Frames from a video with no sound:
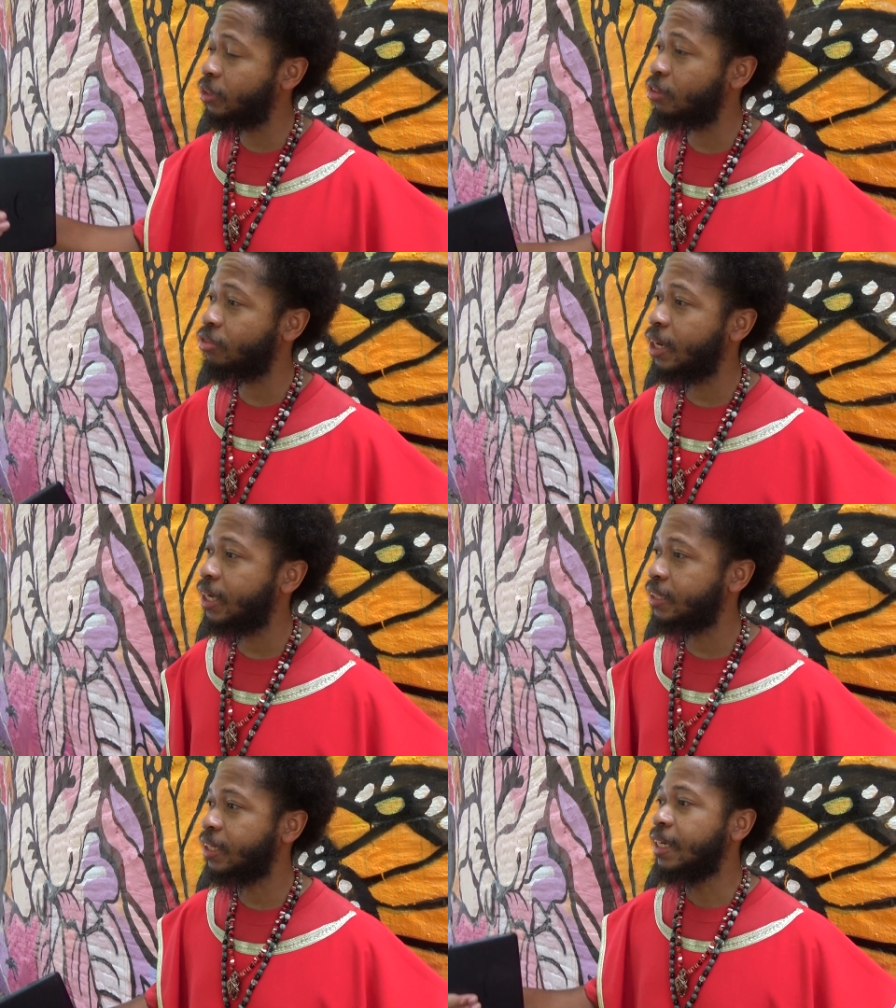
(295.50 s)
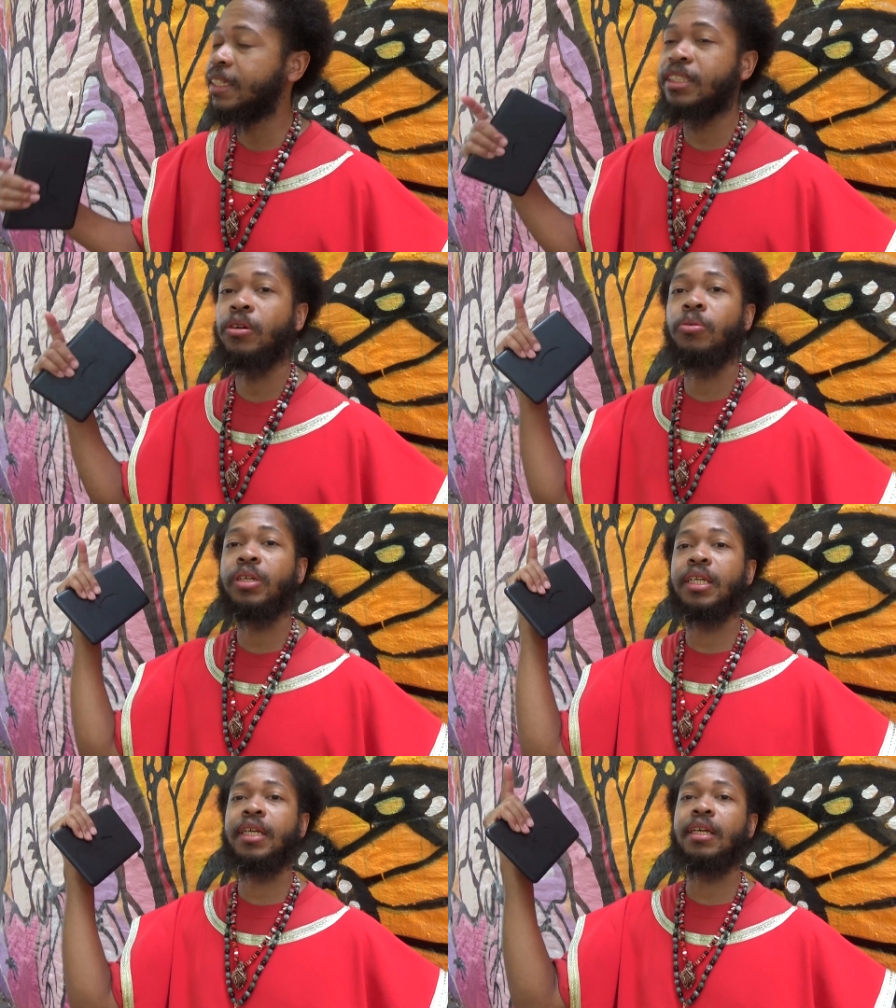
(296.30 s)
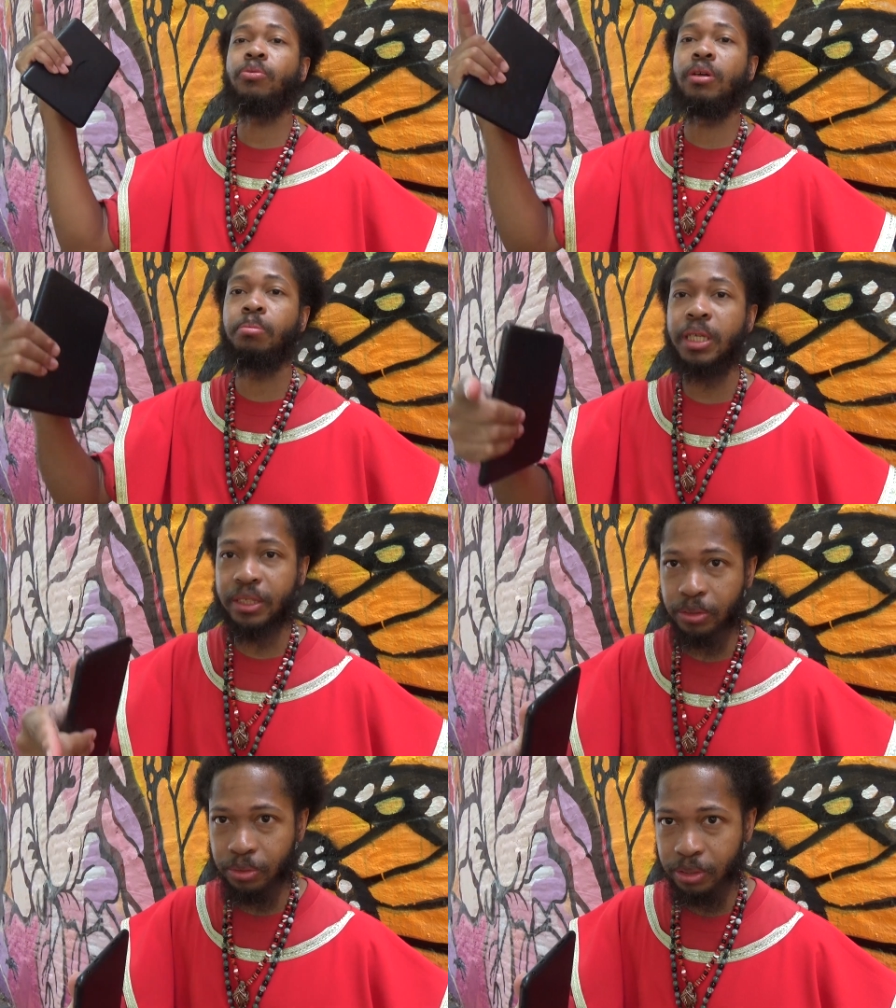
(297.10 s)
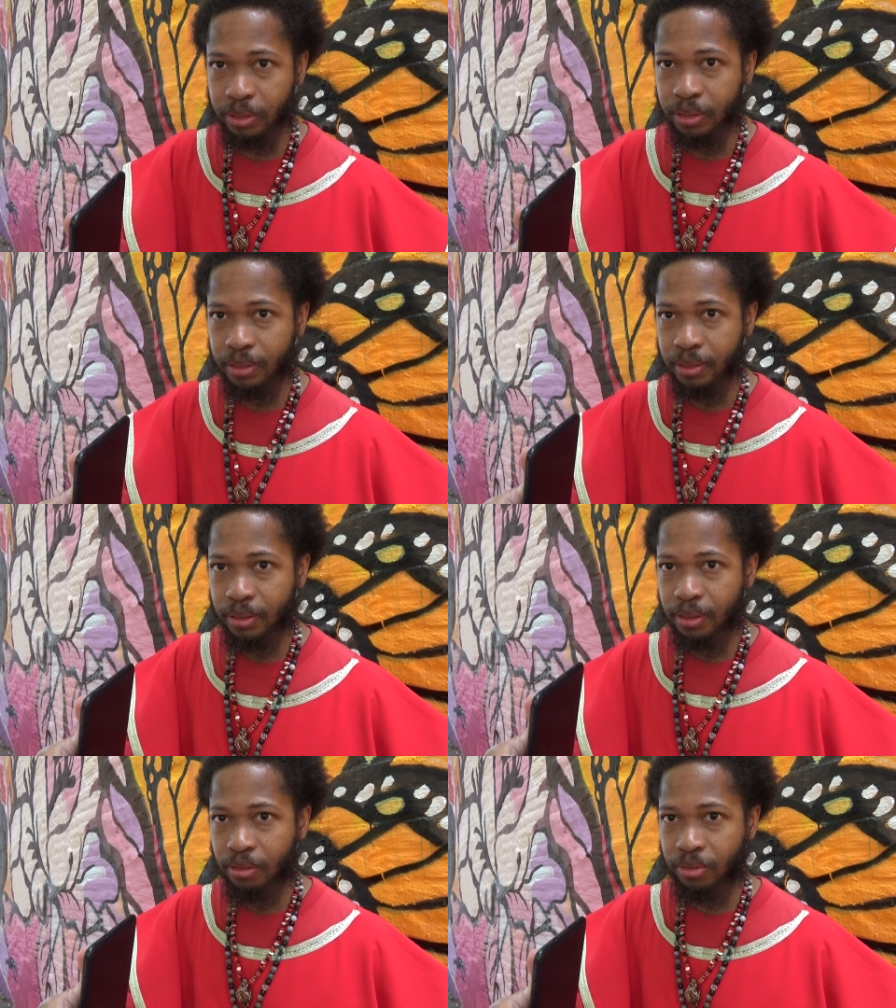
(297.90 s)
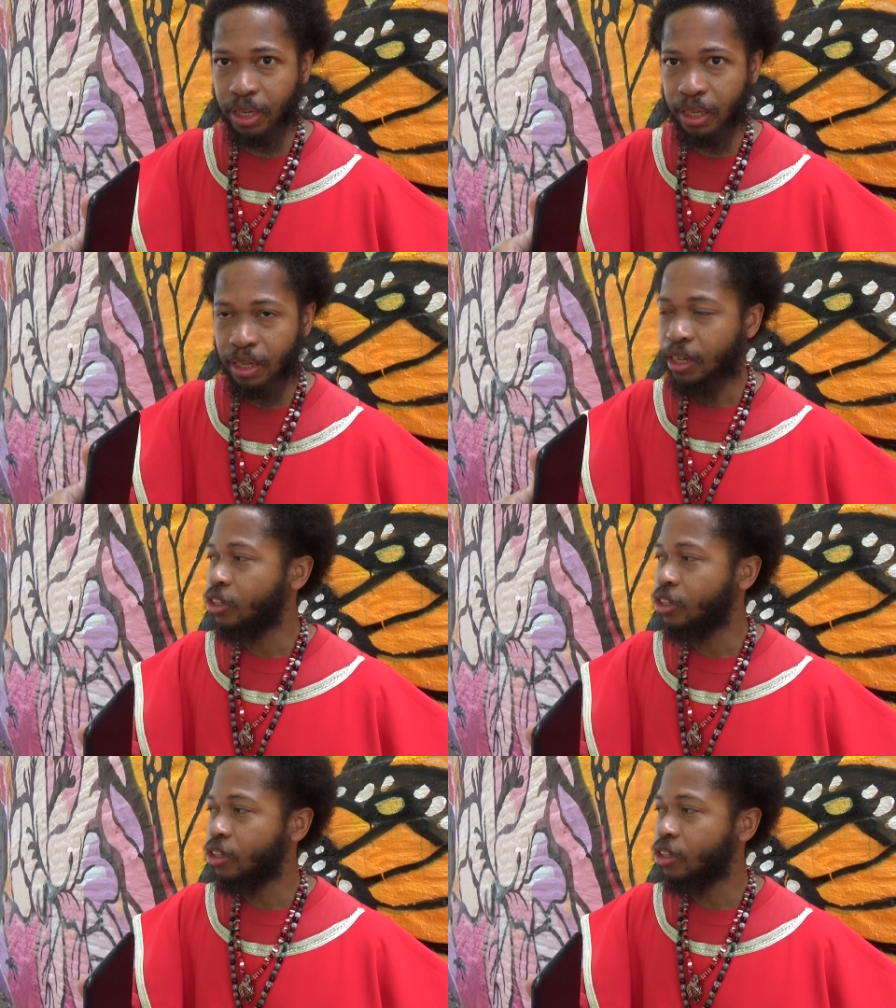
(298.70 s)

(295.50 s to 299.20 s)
and grass, is going to get hit with missiles, right?